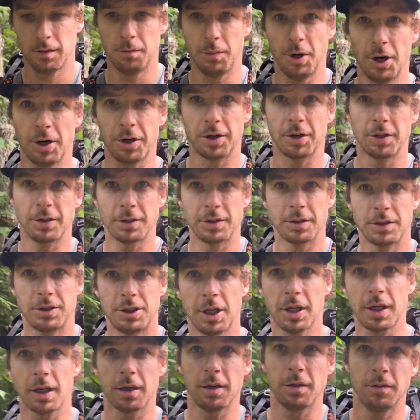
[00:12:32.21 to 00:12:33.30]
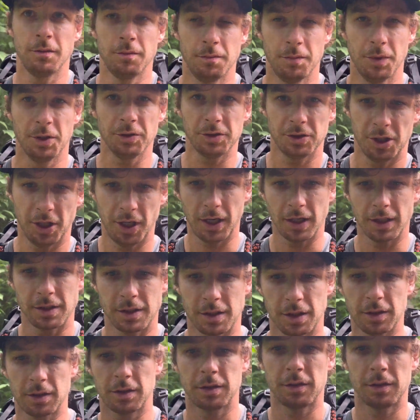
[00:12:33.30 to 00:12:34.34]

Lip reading: burgers, chicken, milkshakes.